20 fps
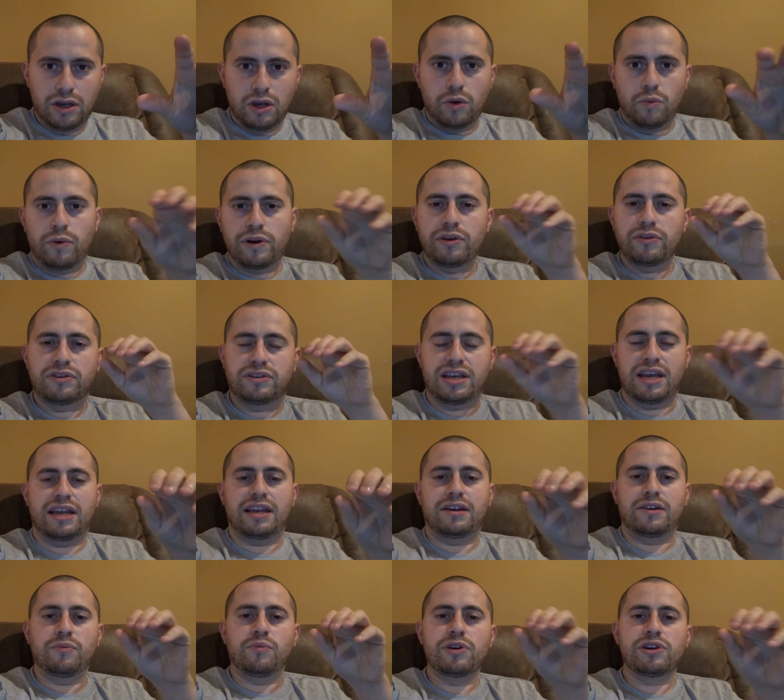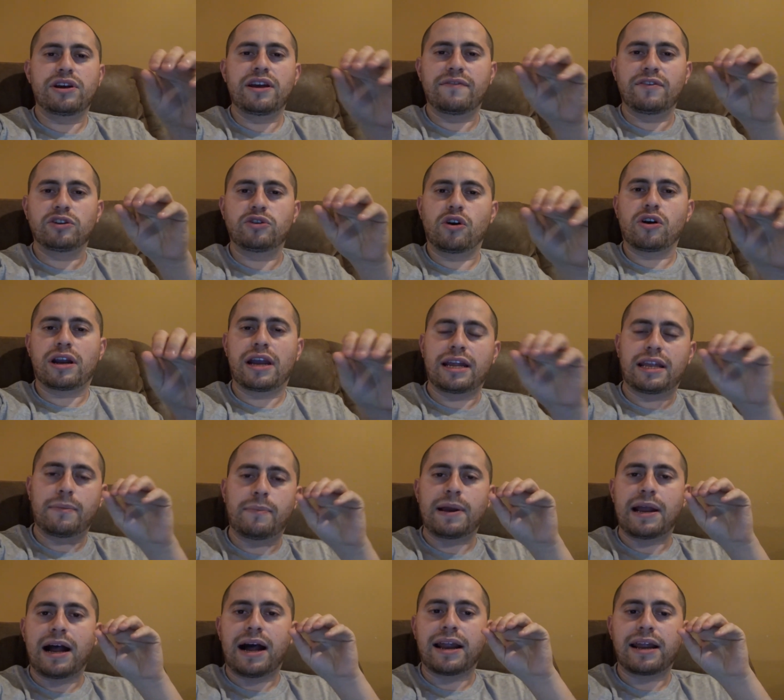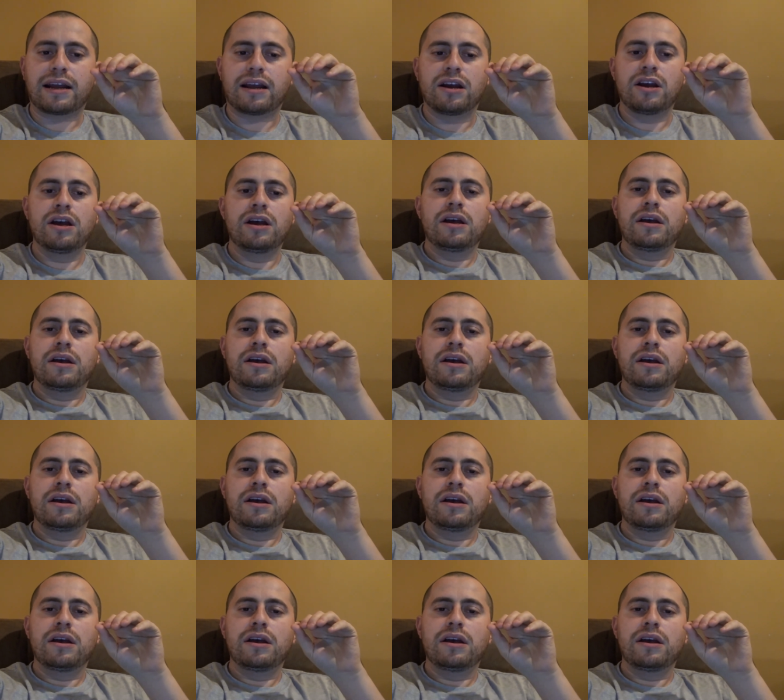When you give the dog antibiotic